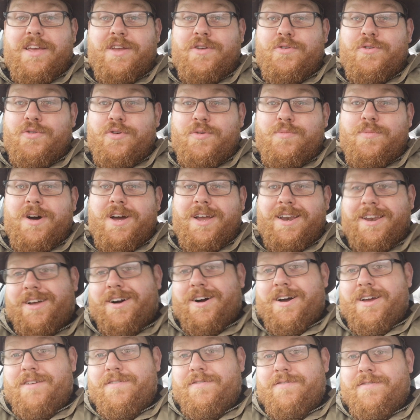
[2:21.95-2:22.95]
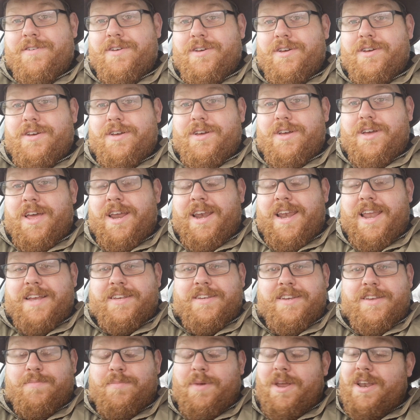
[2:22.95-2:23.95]
in all my life
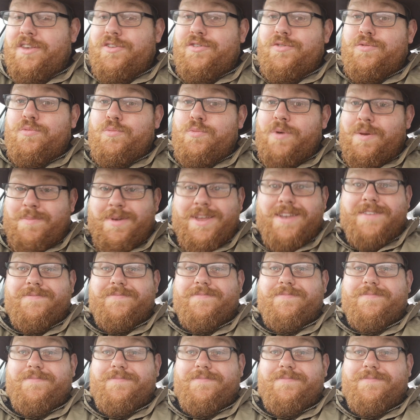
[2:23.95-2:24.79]
unless it's been swimming.